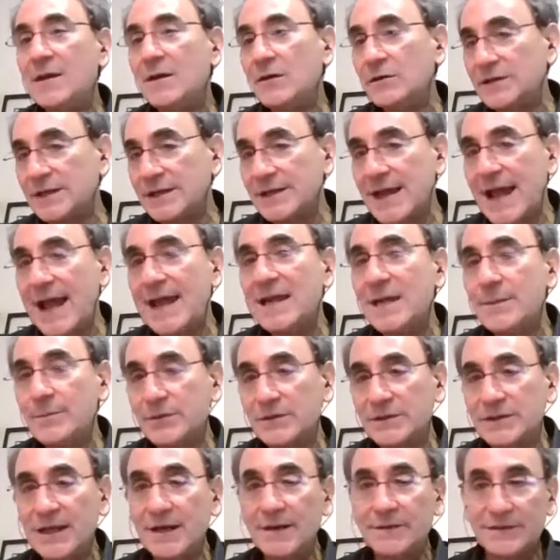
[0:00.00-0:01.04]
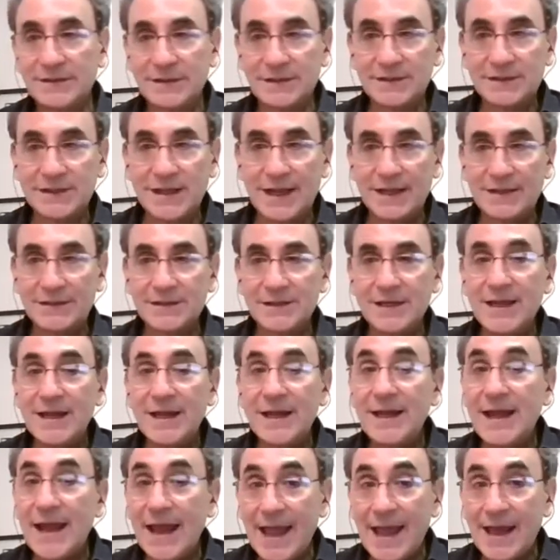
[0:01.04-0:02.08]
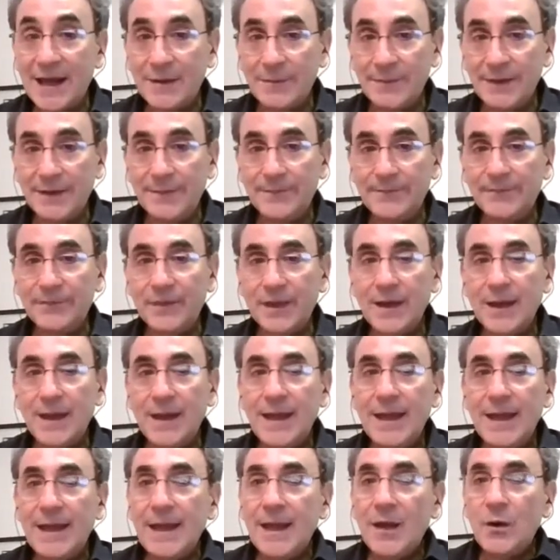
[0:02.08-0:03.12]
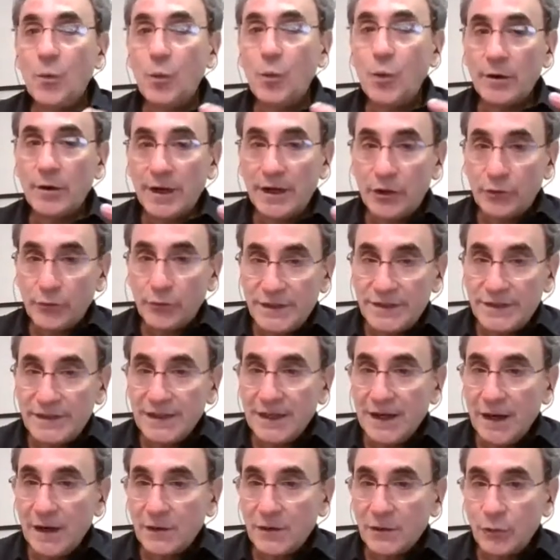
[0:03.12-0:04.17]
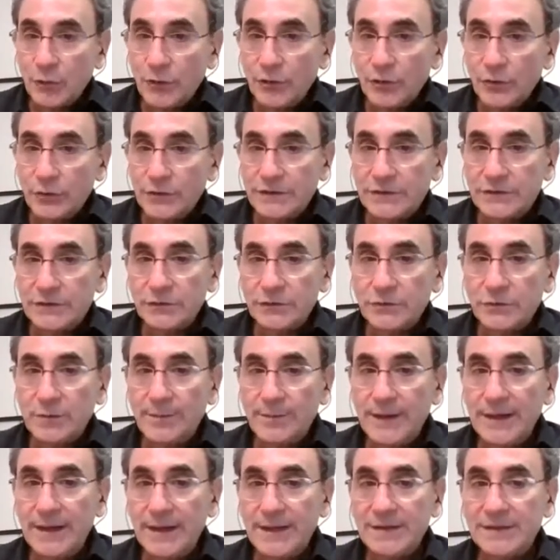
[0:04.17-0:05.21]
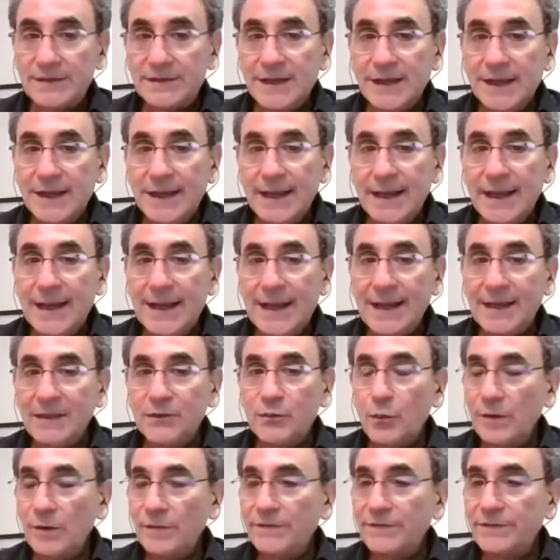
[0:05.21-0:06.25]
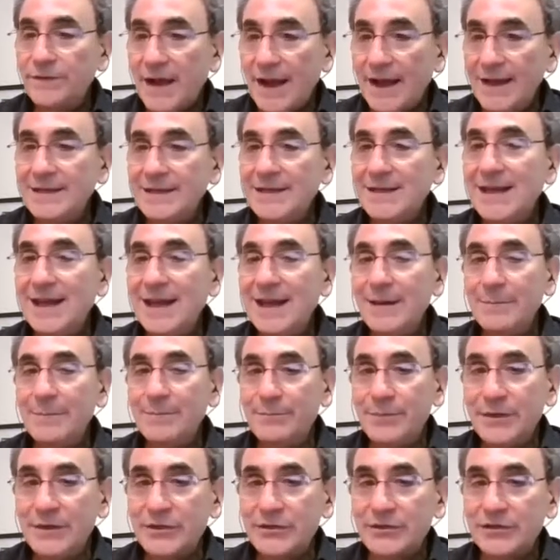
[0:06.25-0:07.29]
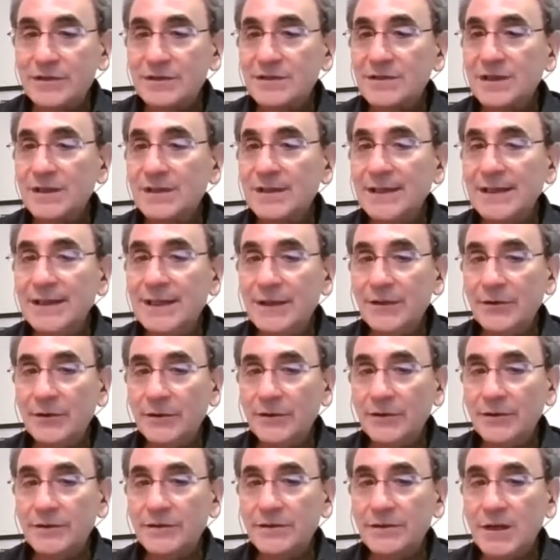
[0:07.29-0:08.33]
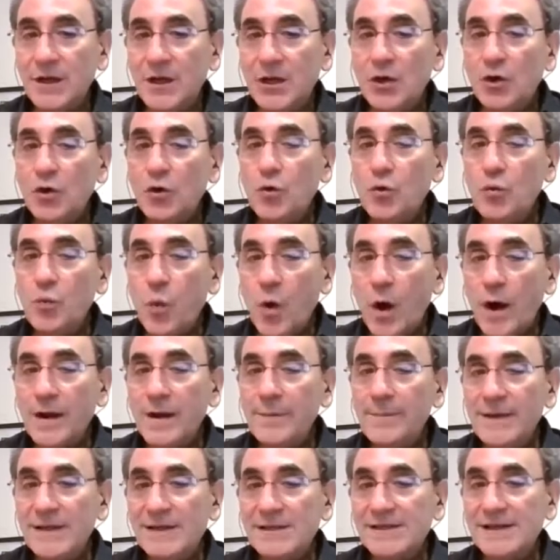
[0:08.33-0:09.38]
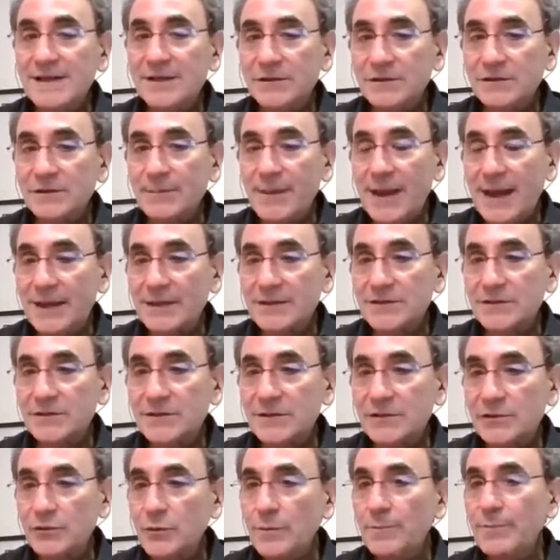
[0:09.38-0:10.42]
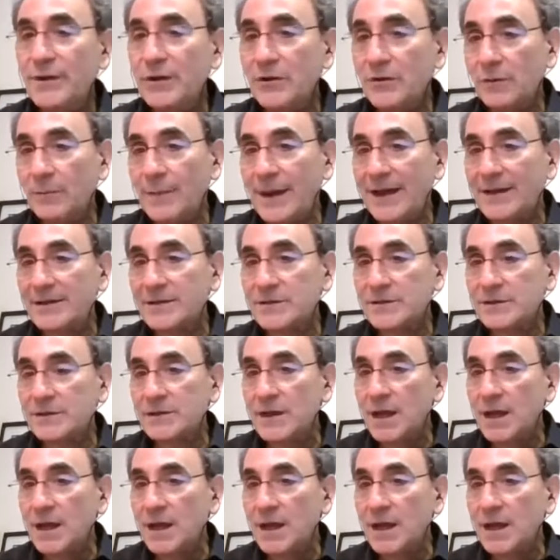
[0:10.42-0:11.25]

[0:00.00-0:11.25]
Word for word: to ninety percent of success in Atomy. We're increasing our loyal consumer base, and we're finding ambitious leaders who want to be sales masters to imperial masters.